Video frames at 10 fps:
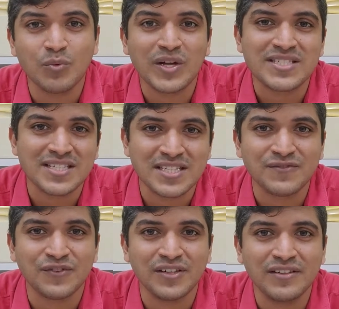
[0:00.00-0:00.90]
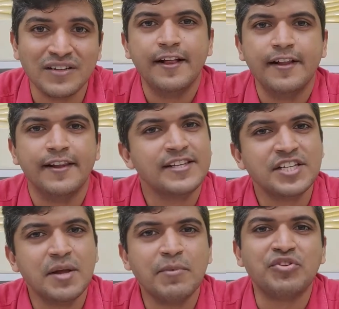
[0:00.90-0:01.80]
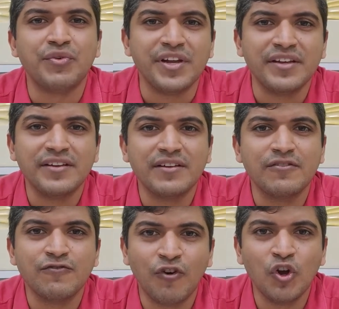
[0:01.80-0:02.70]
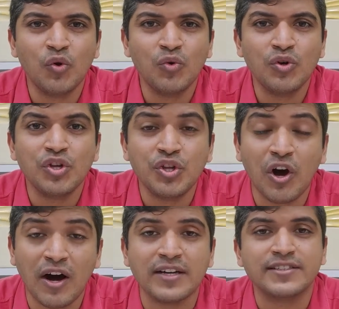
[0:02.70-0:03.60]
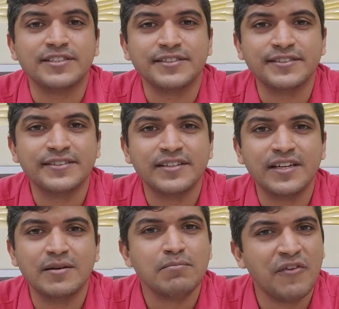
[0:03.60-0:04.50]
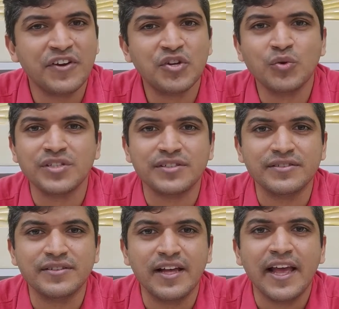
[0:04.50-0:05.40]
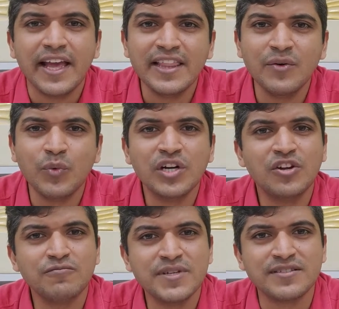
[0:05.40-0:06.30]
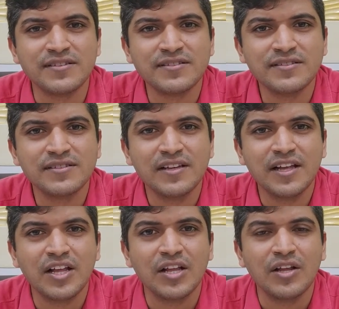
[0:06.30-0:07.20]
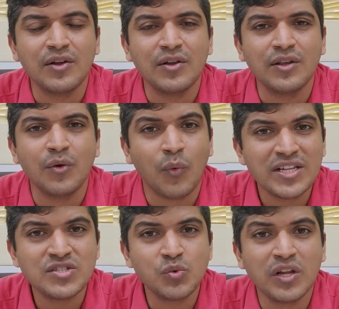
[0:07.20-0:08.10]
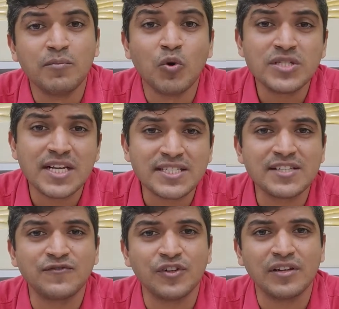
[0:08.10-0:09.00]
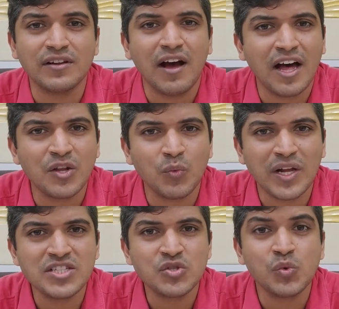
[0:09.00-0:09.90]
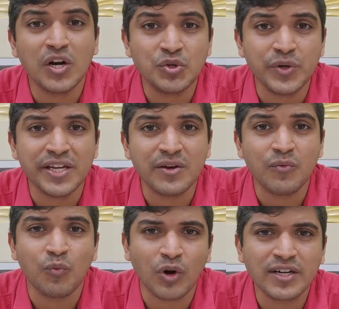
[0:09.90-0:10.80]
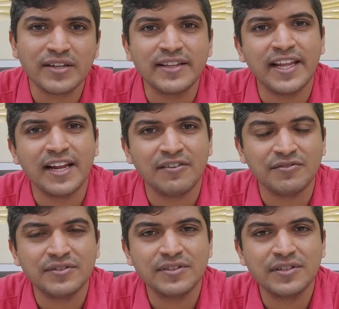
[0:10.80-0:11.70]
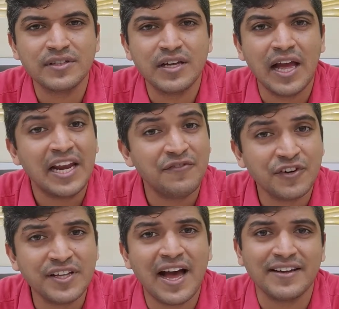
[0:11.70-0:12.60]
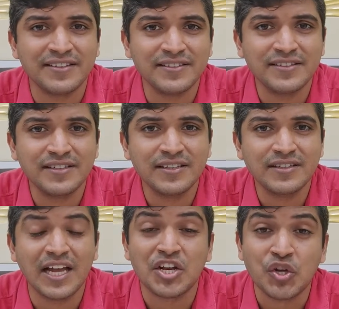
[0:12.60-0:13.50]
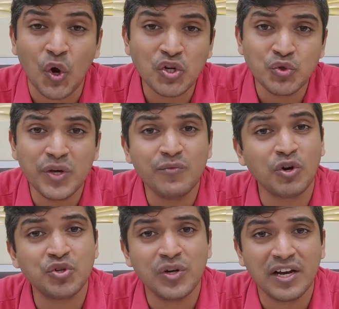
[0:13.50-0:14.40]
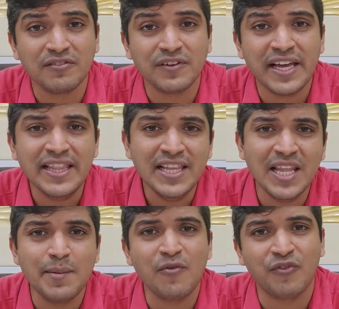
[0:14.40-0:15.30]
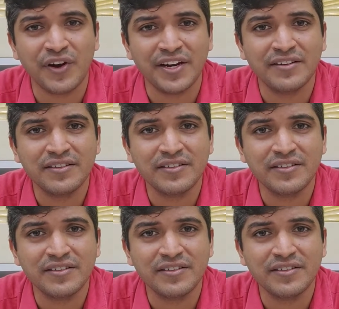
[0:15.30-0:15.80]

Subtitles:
one successful. Lesson number 3. Follow your heart. Buffett noted, in the world of business, the ones who are the most successful are the ones who are doing what they love. And he further added that not doing what you love in the name of greed